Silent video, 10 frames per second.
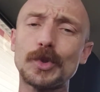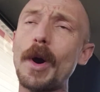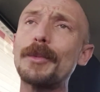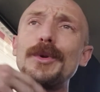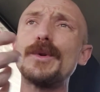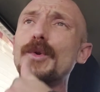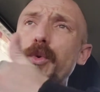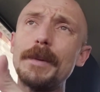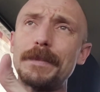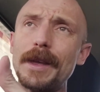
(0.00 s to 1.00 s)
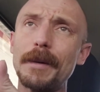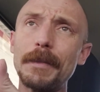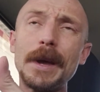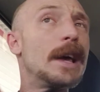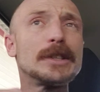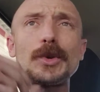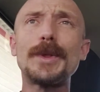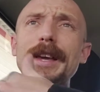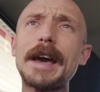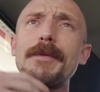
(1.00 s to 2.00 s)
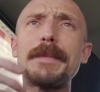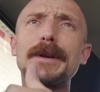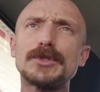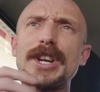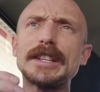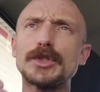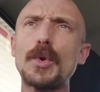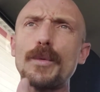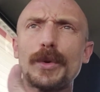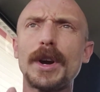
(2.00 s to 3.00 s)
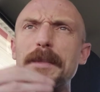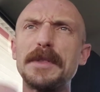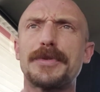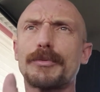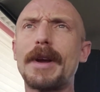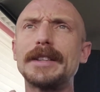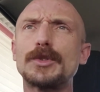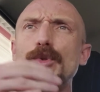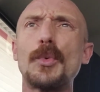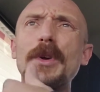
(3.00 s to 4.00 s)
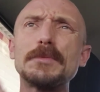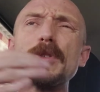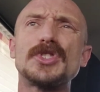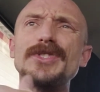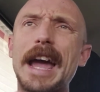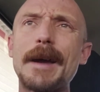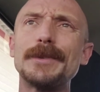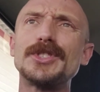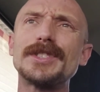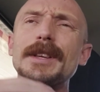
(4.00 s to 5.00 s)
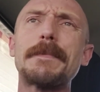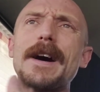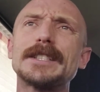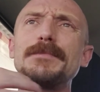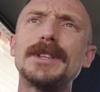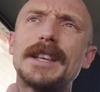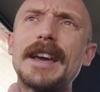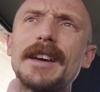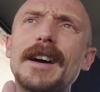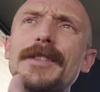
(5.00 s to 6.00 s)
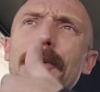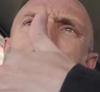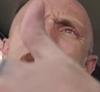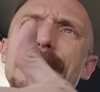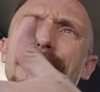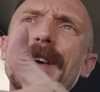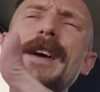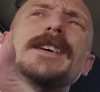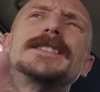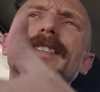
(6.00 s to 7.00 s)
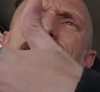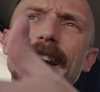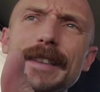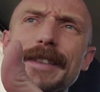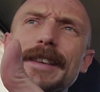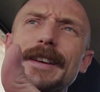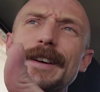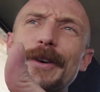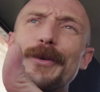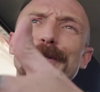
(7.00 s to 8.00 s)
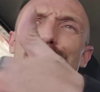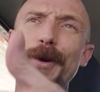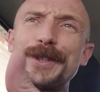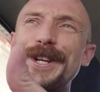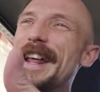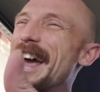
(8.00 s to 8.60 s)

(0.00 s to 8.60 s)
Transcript: So I'm going to equip them so they have a better chance at overcoming threats or doing as much damage as they possibly can on their path to death or destruction.